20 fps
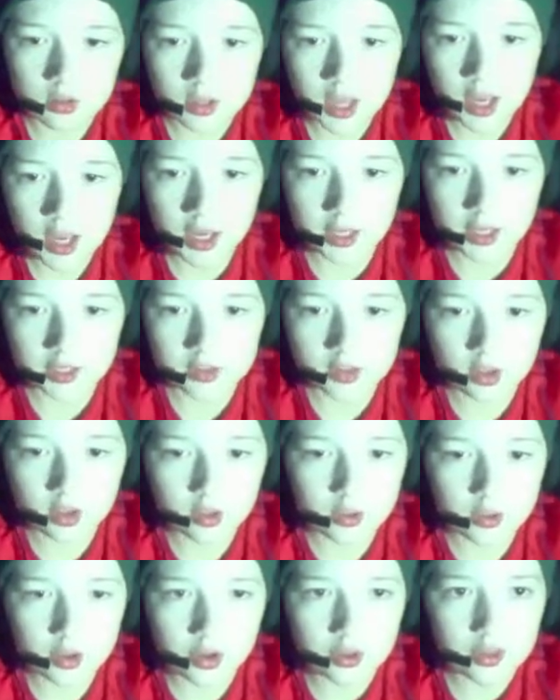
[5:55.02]
Hey,
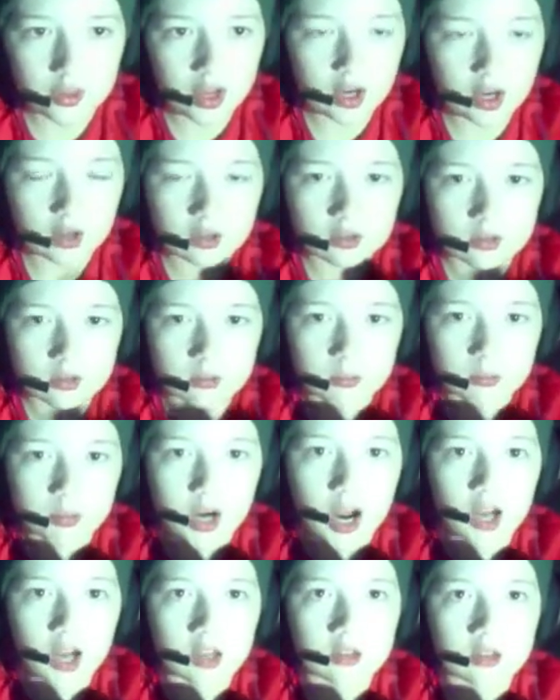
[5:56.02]
dude, are you there?
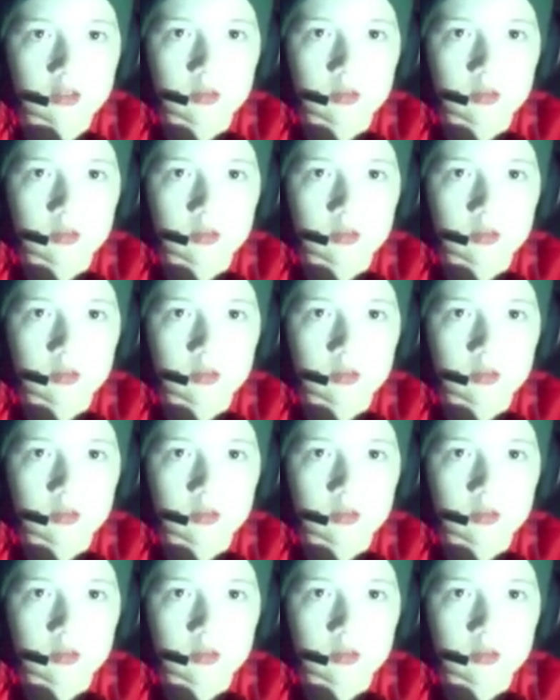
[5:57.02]
Brah.